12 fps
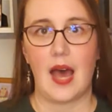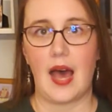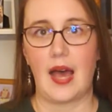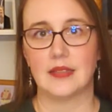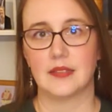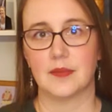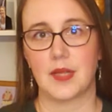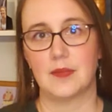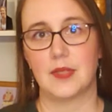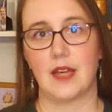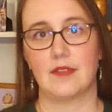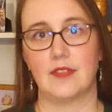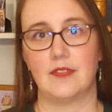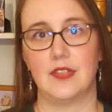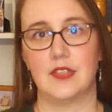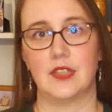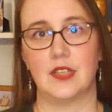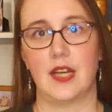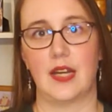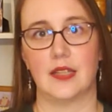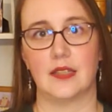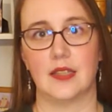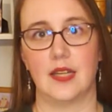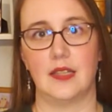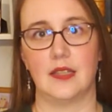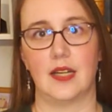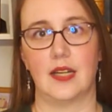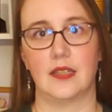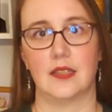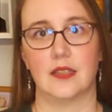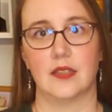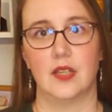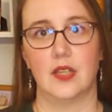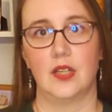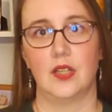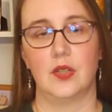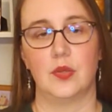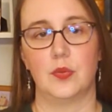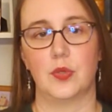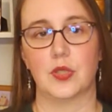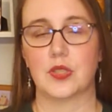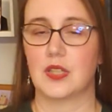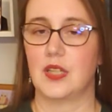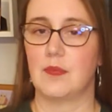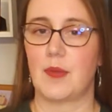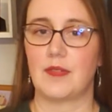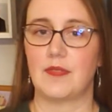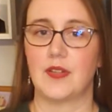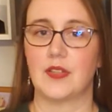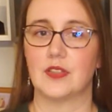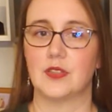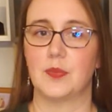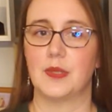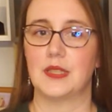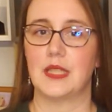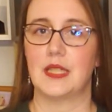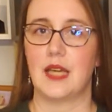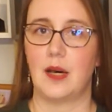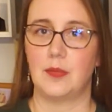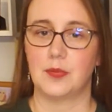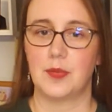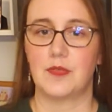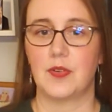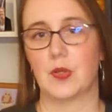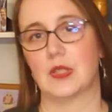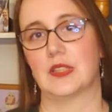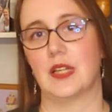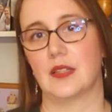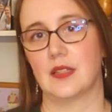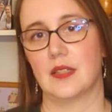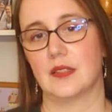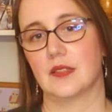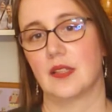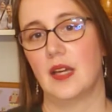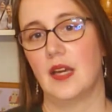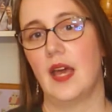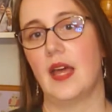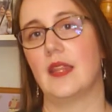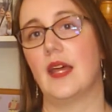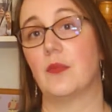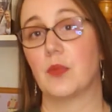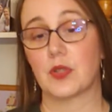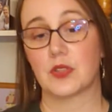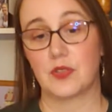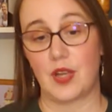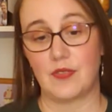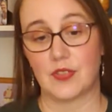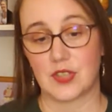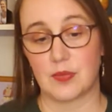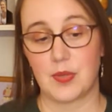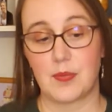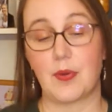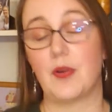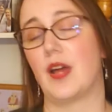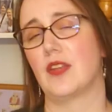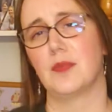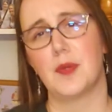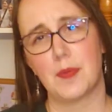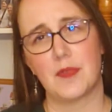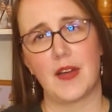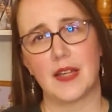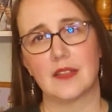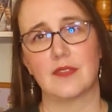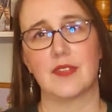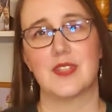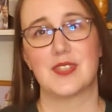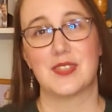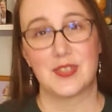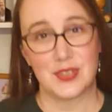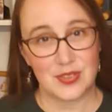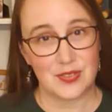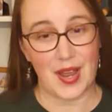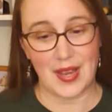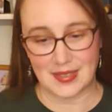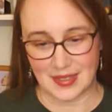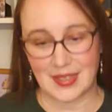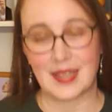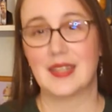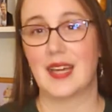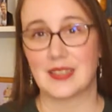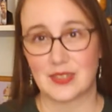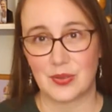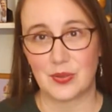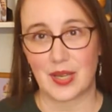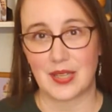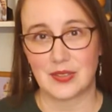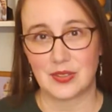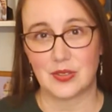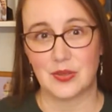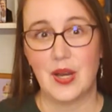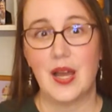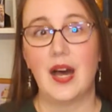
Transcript: I sometimes have a fidget that I can take that I can work to keep my fingers busy that helps me focus on things. That works great for some people. Other people find fidgets distracting, and that's okay too.